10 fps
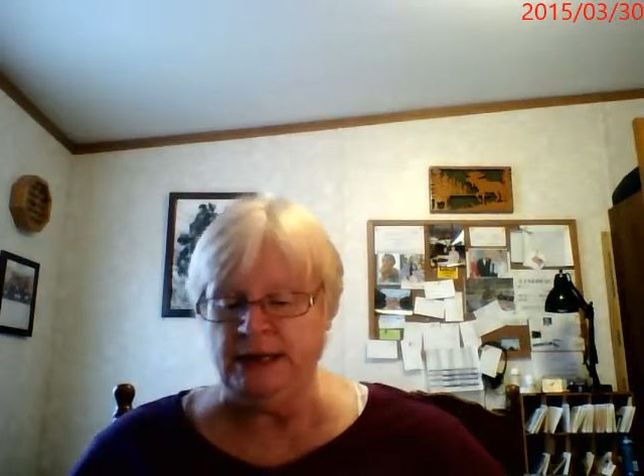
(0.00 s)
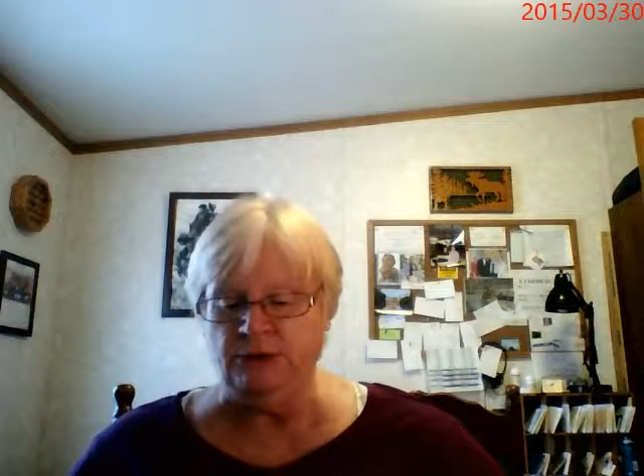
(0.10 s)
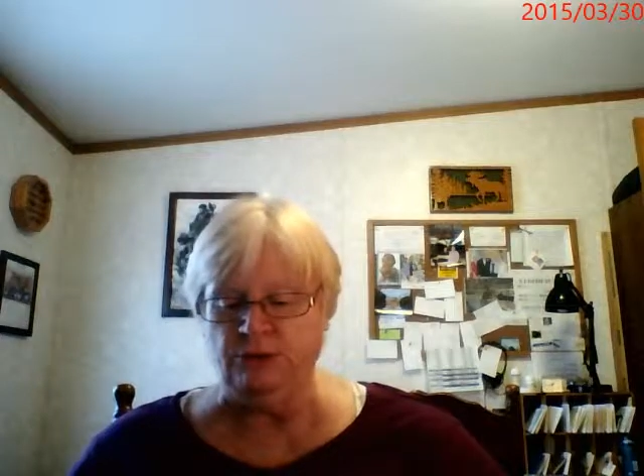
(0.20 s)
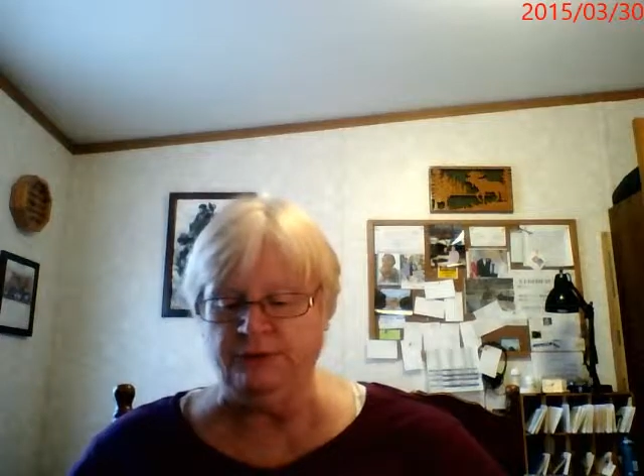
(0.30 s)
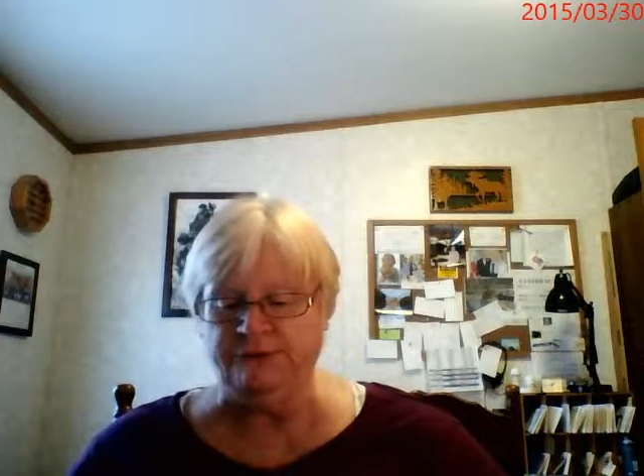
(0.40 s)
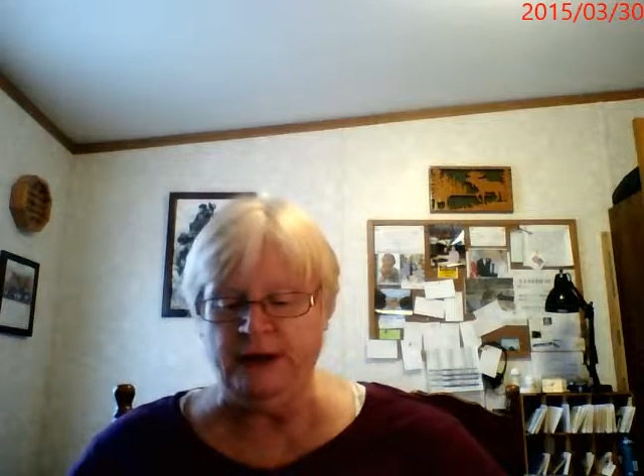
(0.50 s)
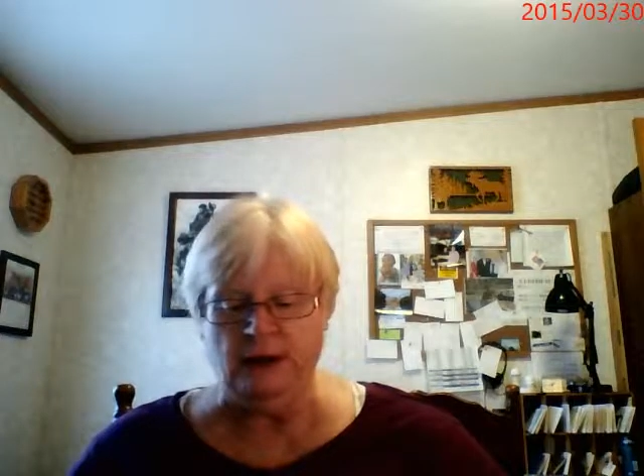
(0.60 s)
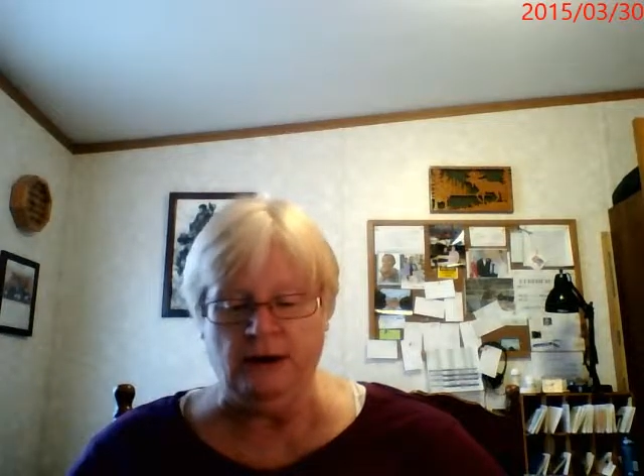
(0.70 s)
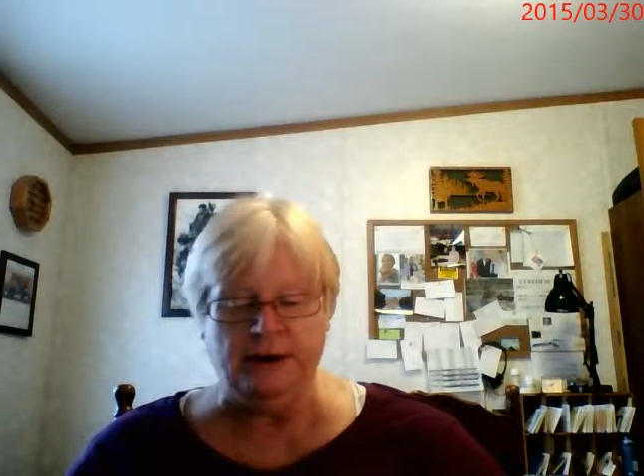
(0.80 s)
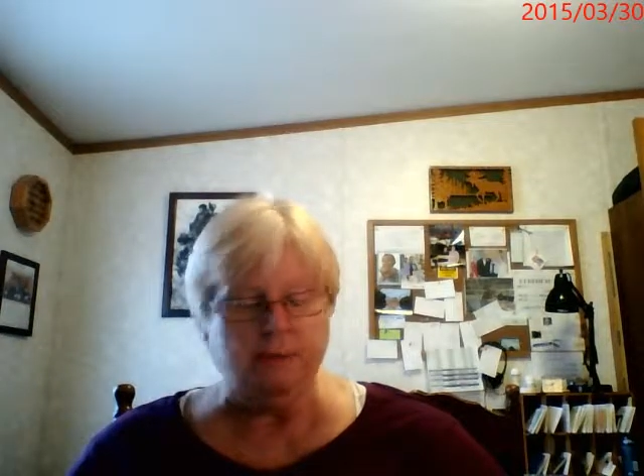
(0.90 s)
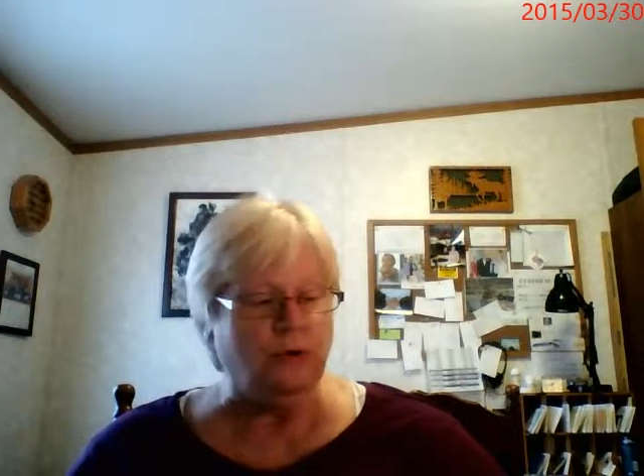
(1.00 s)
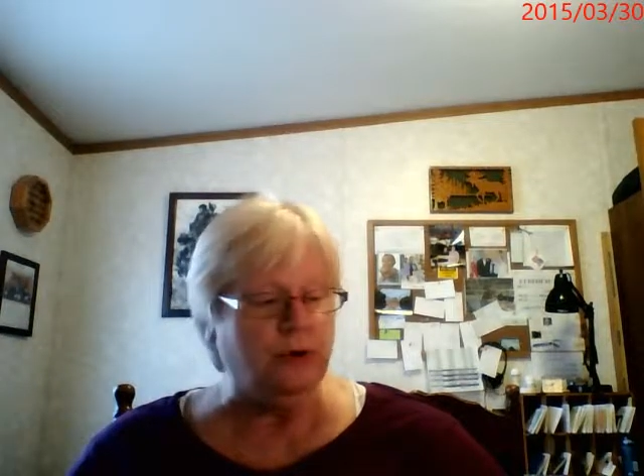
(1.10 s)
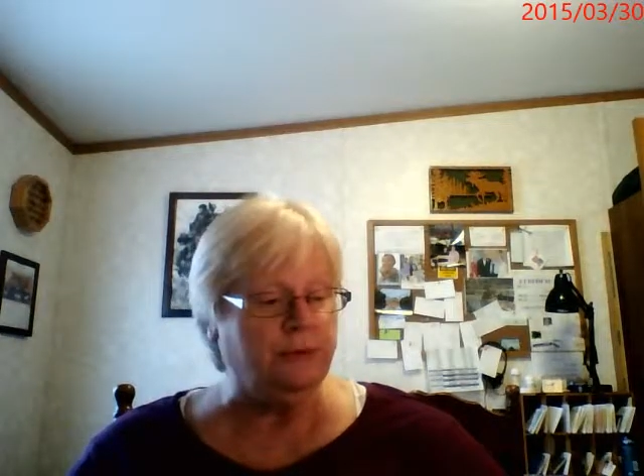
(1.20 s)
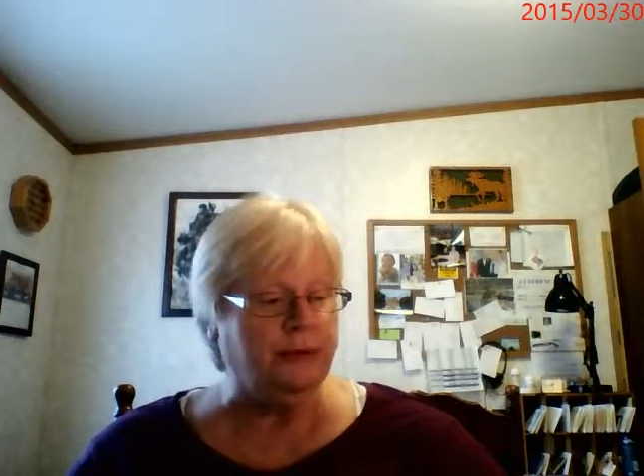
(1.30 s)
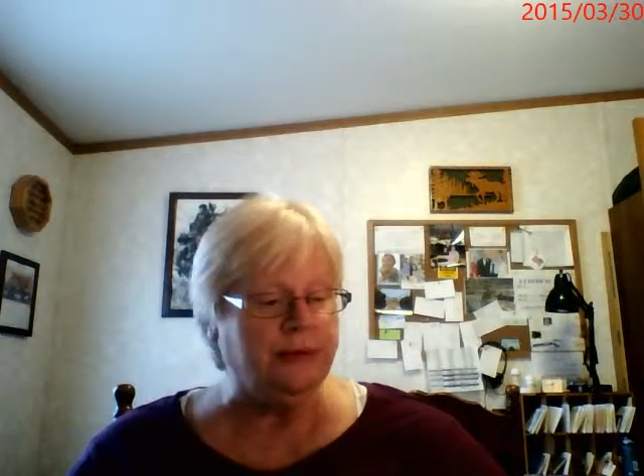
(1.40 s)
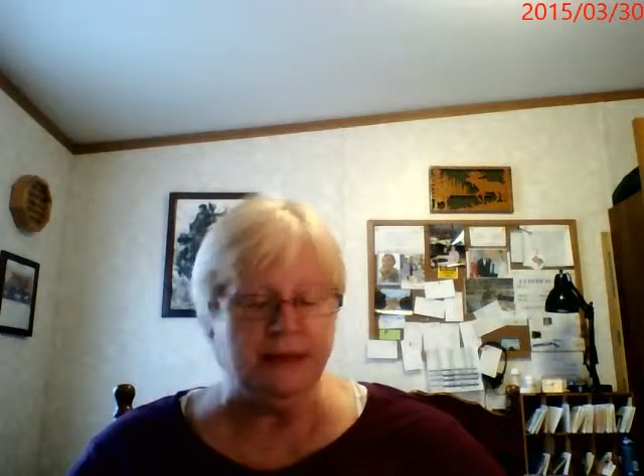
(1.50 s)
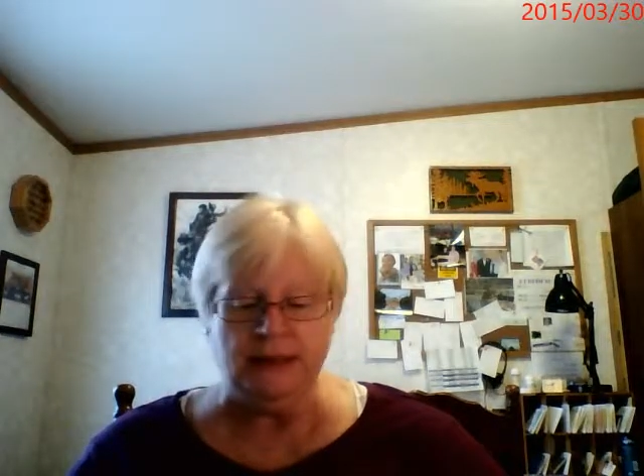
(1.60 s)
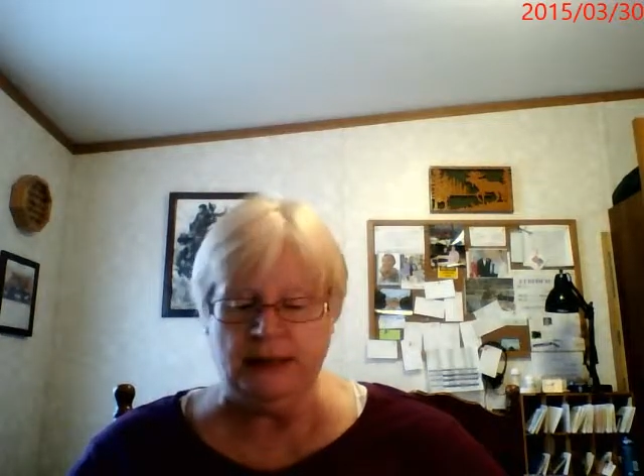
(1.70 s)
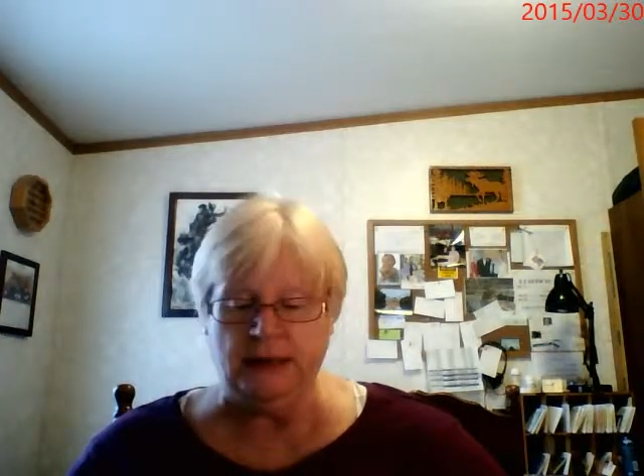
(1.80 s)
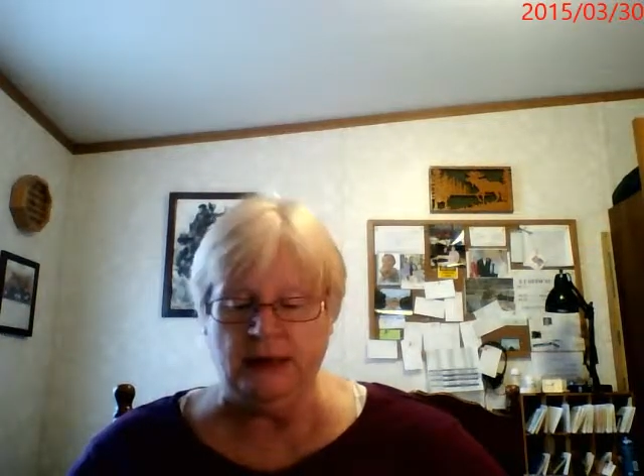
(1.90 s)
They grew fairer and more quickly
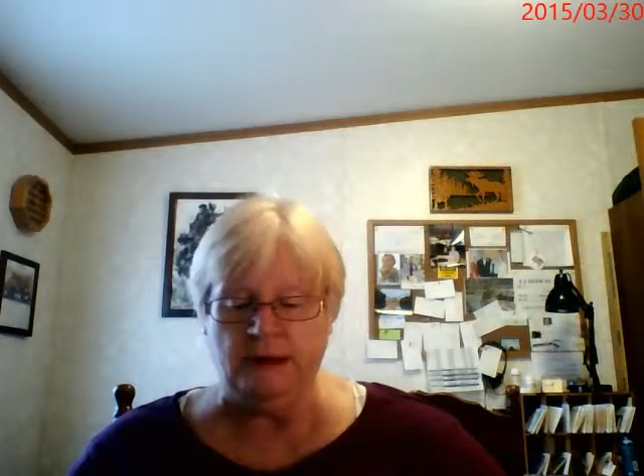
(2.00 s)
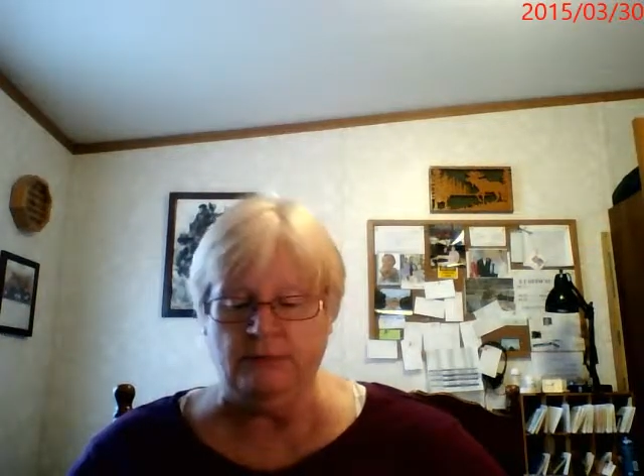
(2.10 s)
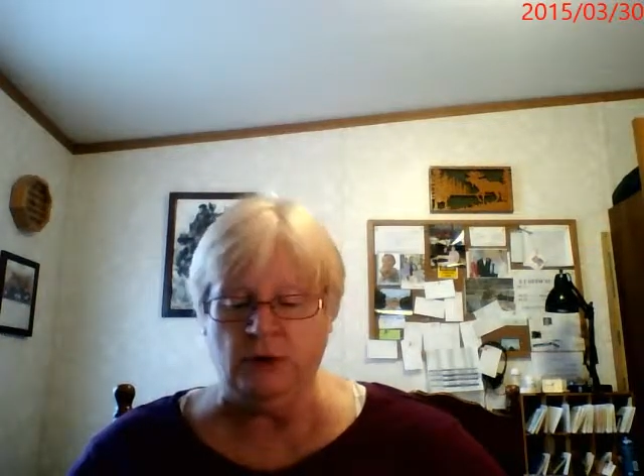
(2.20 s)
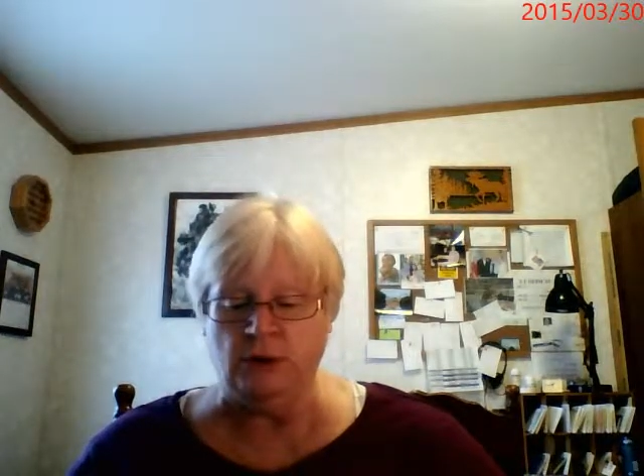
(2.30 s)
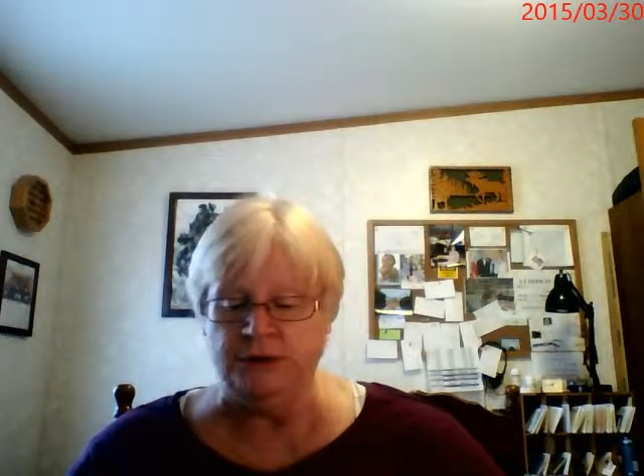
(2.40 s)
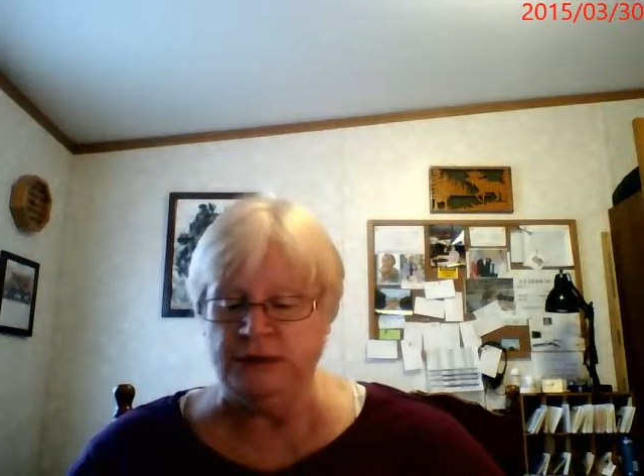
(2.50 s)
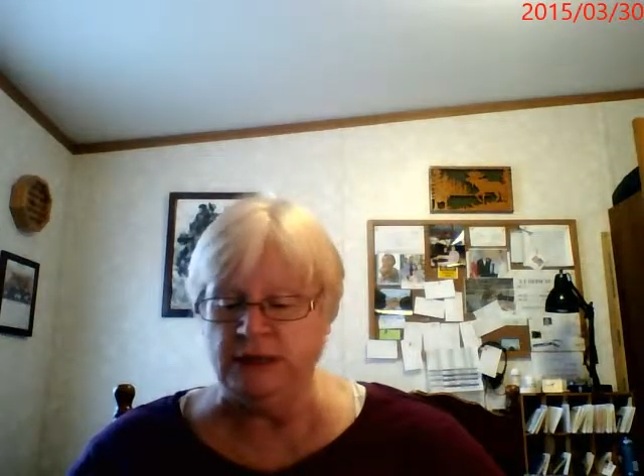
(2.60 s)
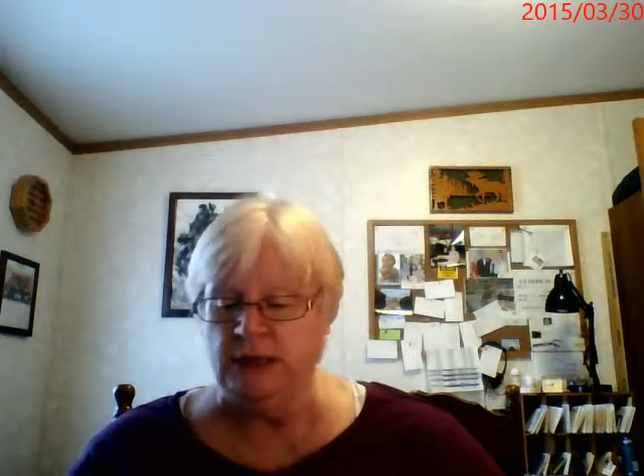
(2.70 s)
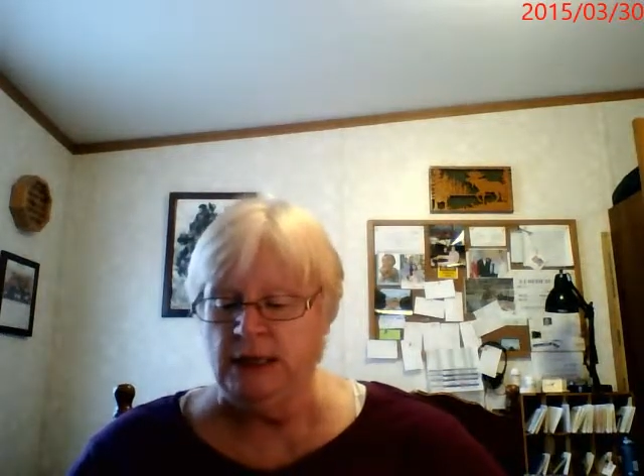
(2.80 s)
than most.